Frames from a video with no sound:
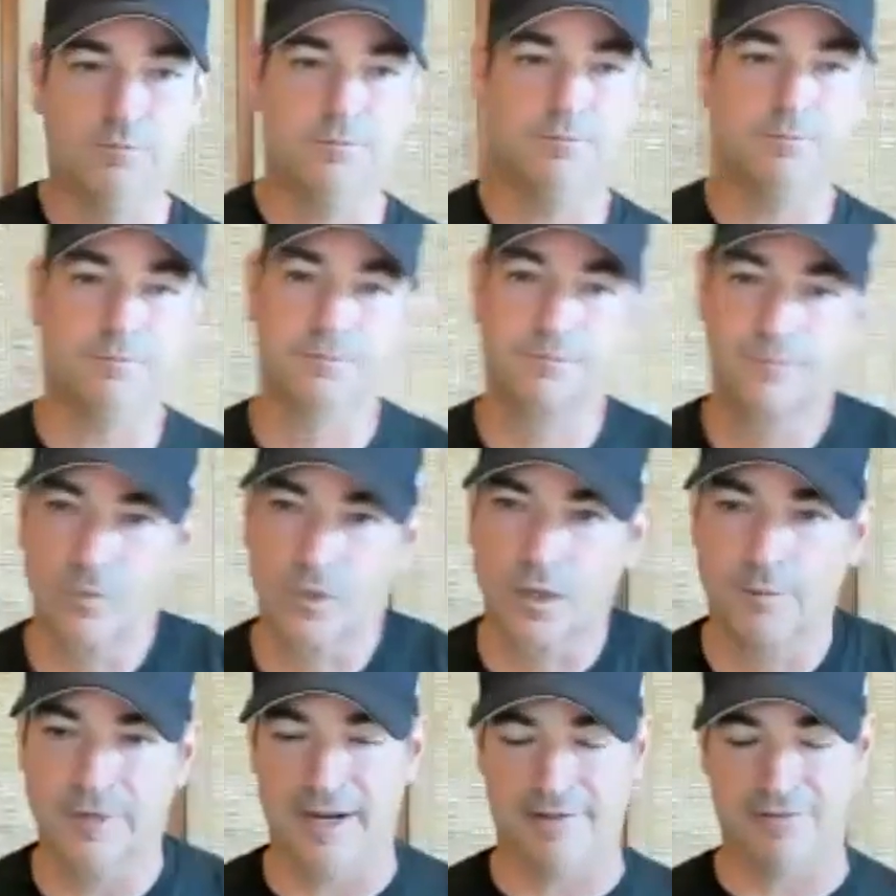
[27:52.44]
I
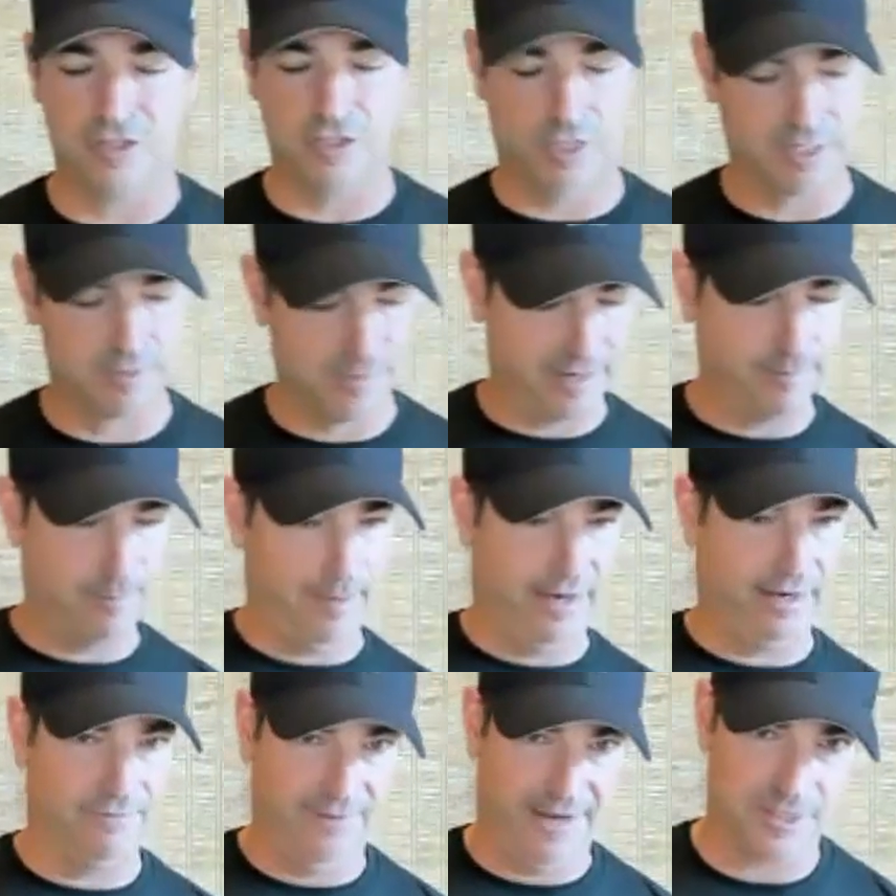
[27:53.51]
mean, obviously, you guys made a big
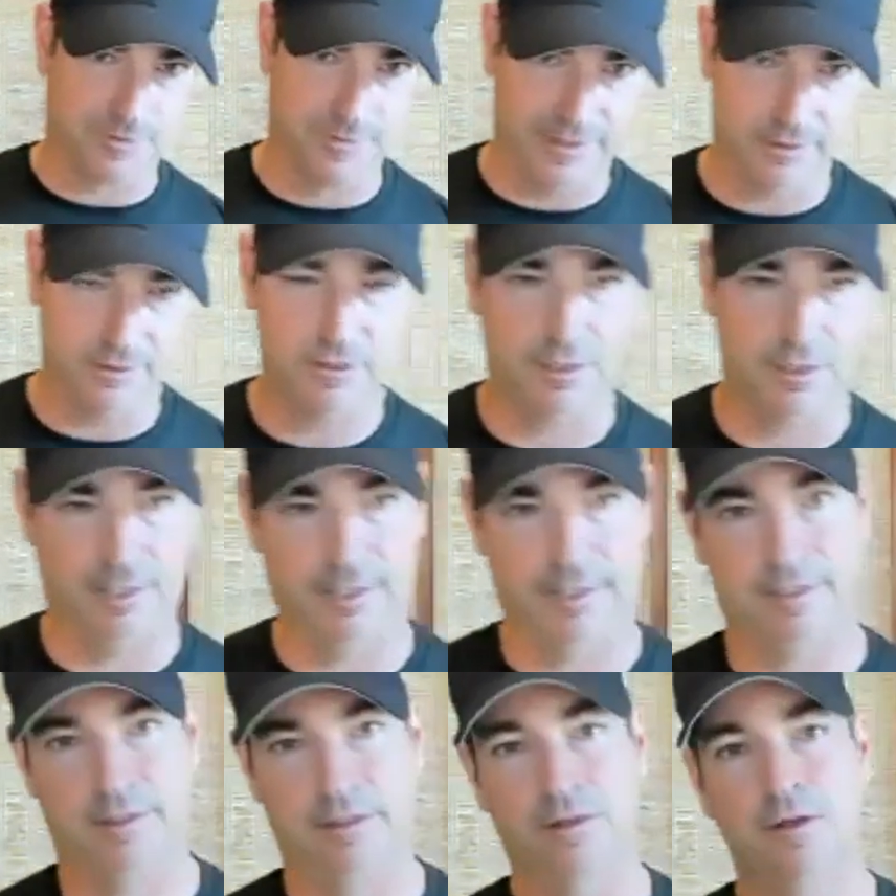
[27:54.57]
investment
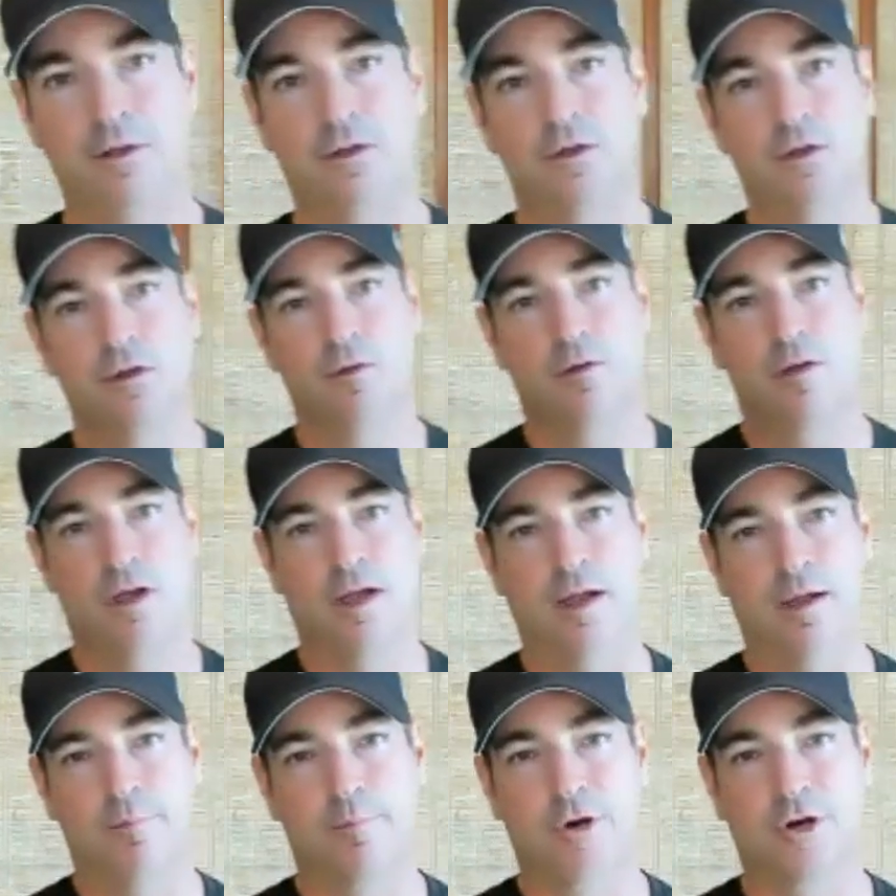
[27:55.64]
in
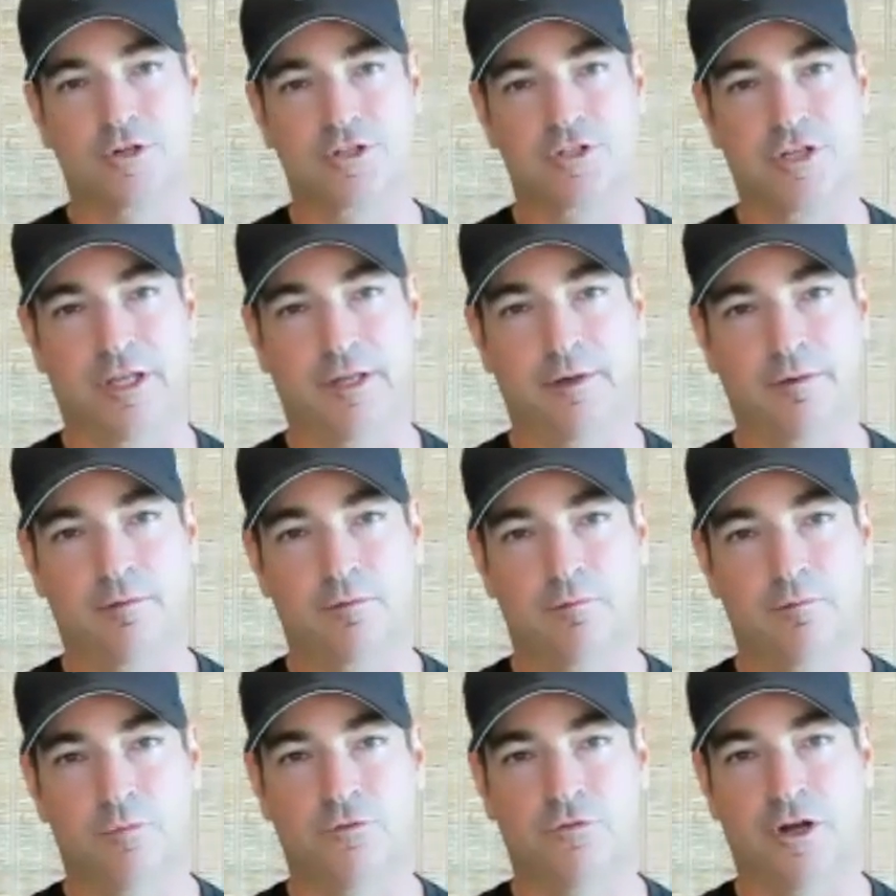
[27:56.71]
purchasing
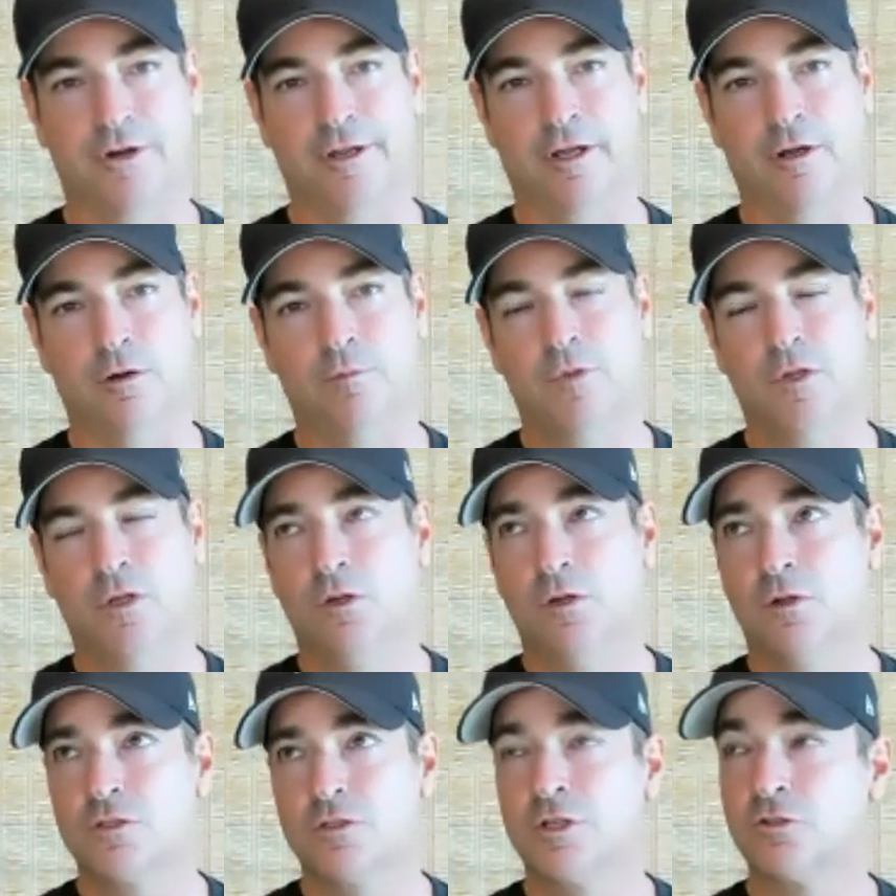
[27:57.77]
Movoto.
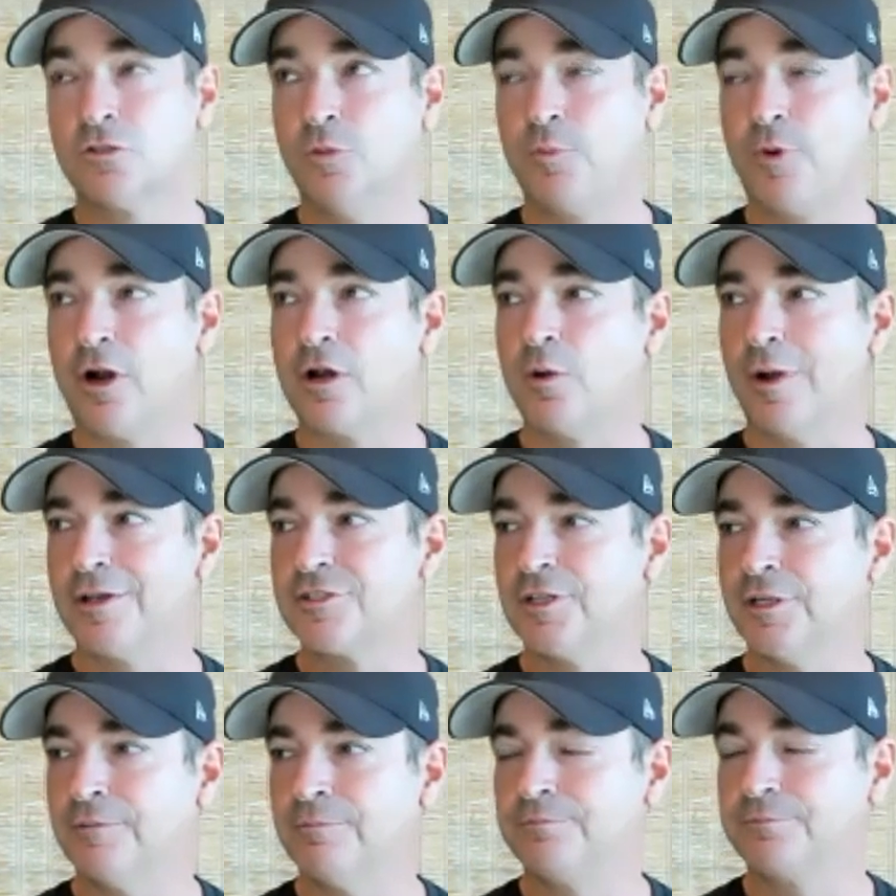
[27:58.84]
So, two-part
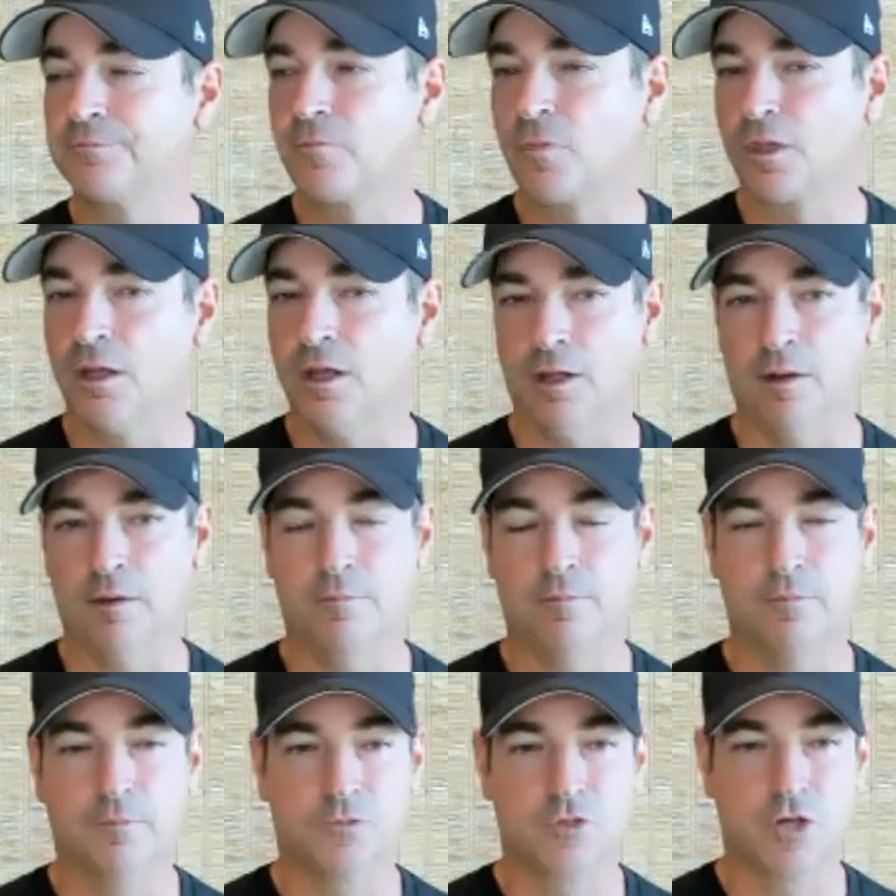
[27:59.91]
question.
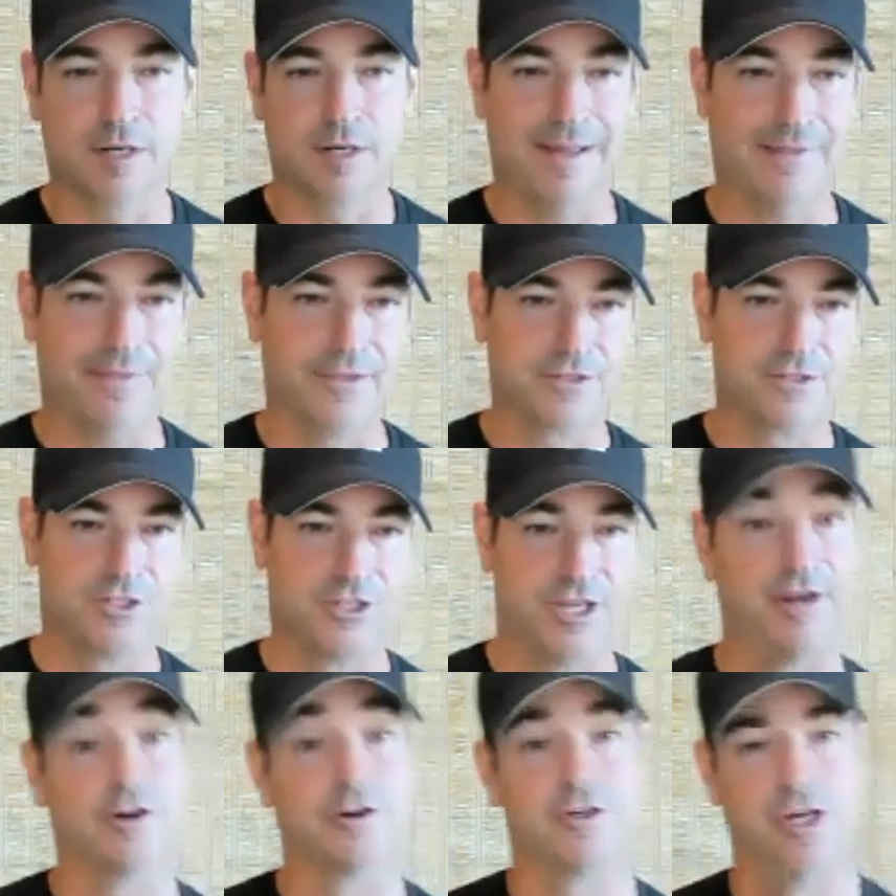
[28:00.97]
Talk about the
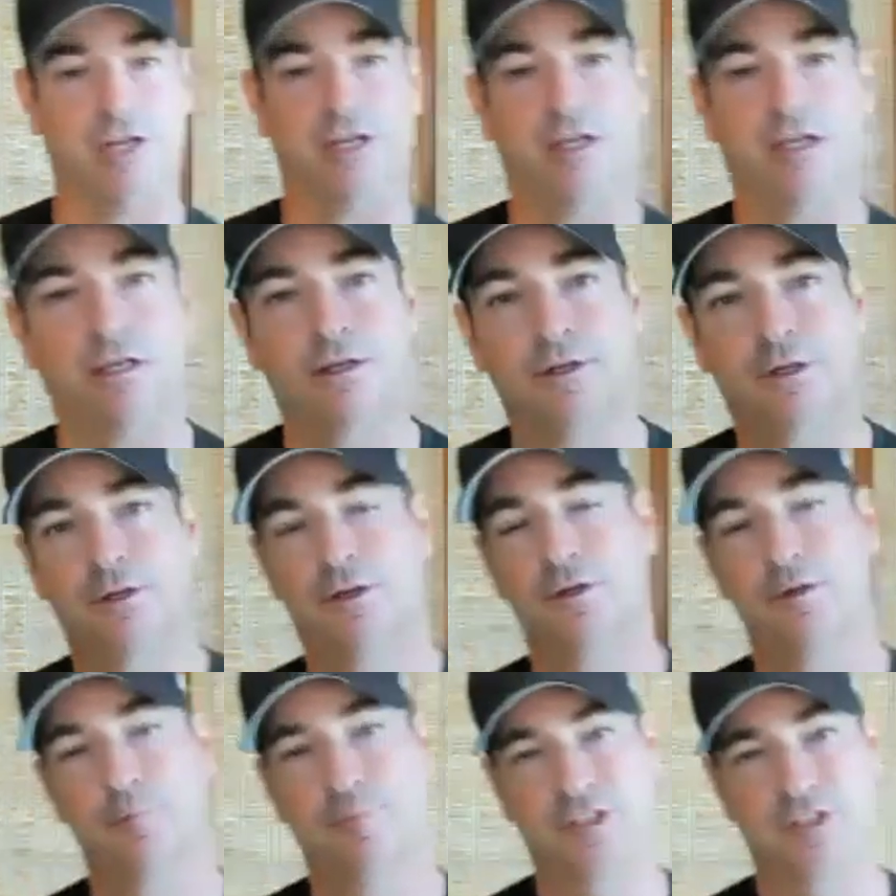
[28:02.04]
synergy
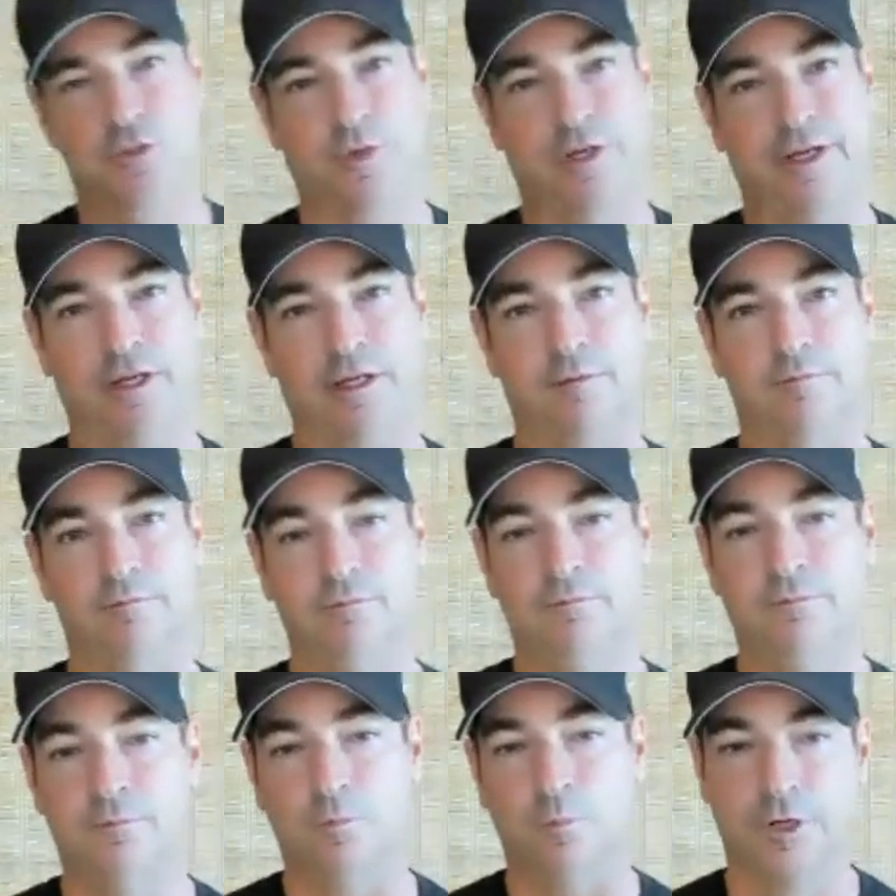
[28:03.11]
between what